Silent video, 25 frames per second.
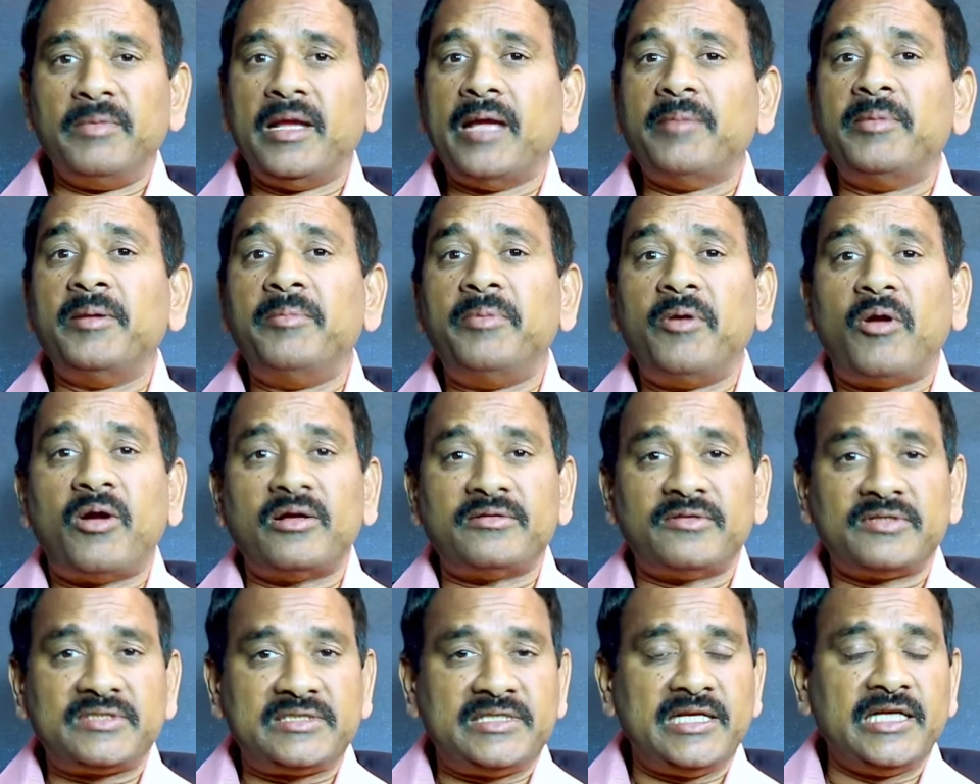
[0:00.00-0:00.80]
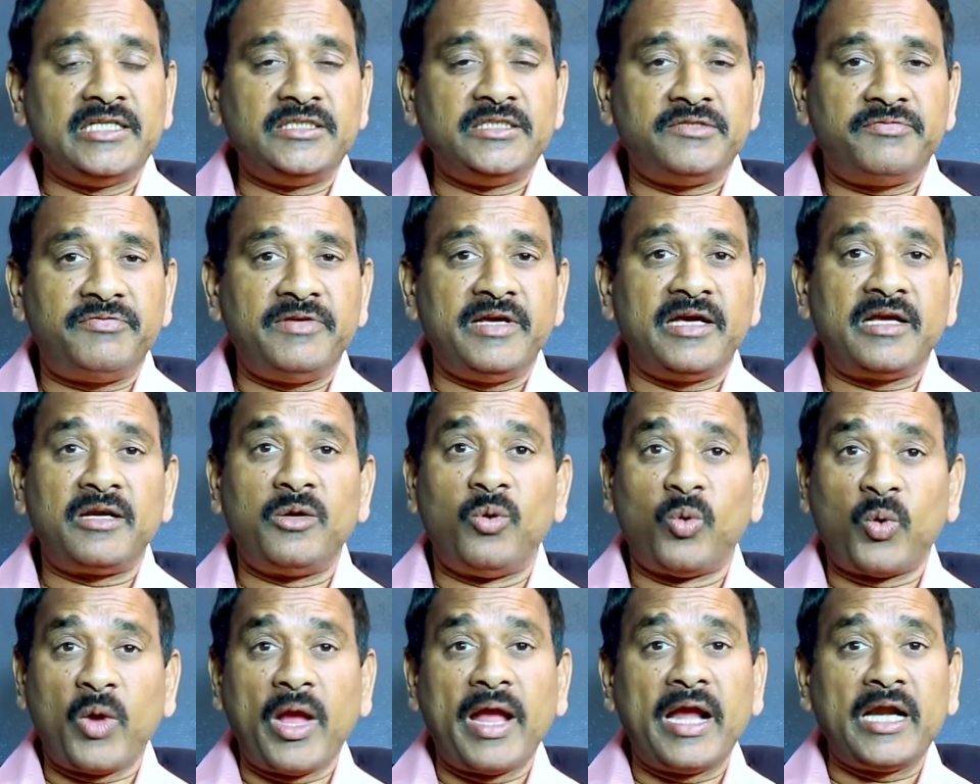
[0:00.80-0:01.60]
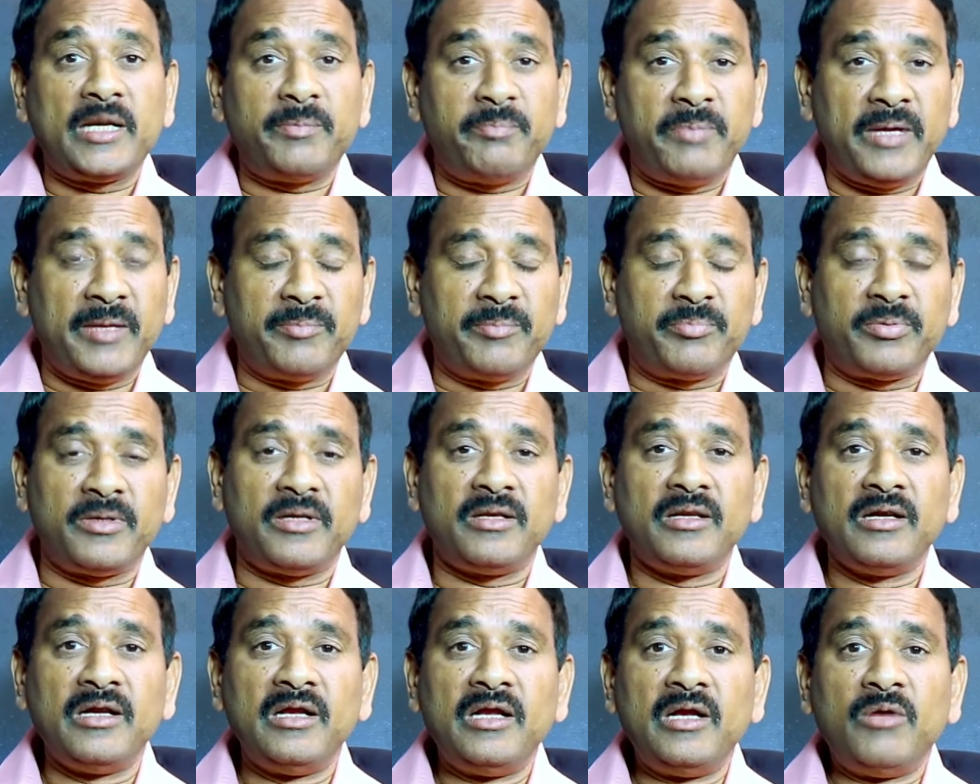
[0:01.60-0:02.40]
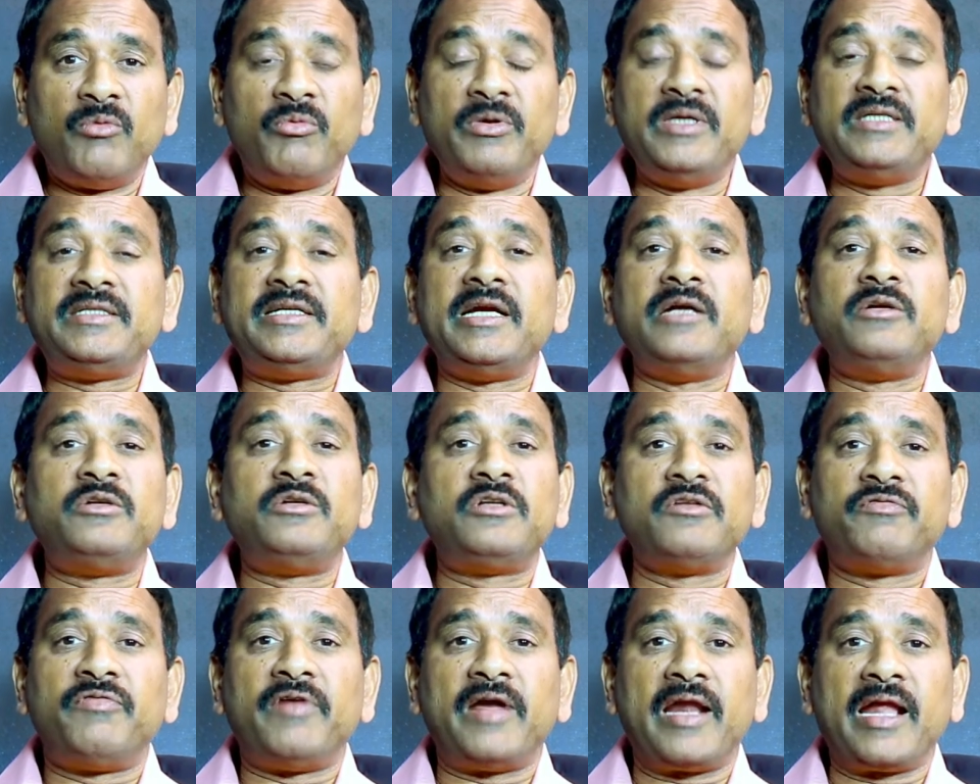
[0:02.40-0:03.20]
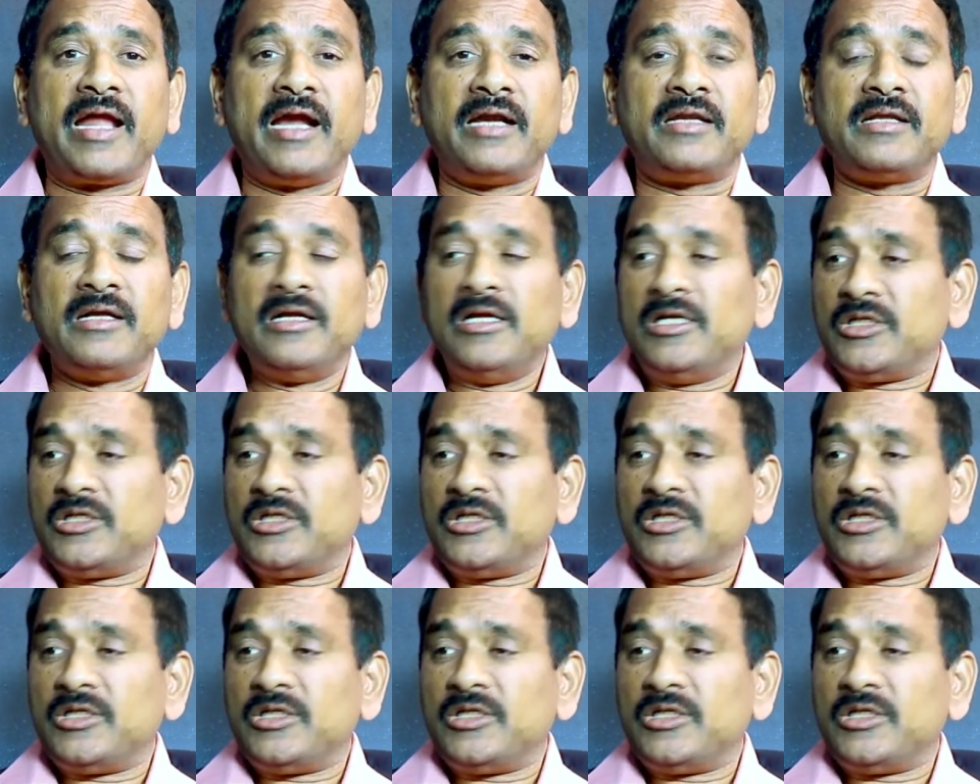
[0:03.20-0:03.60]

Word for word: maybe because of stage fear looking at people we tend to forget.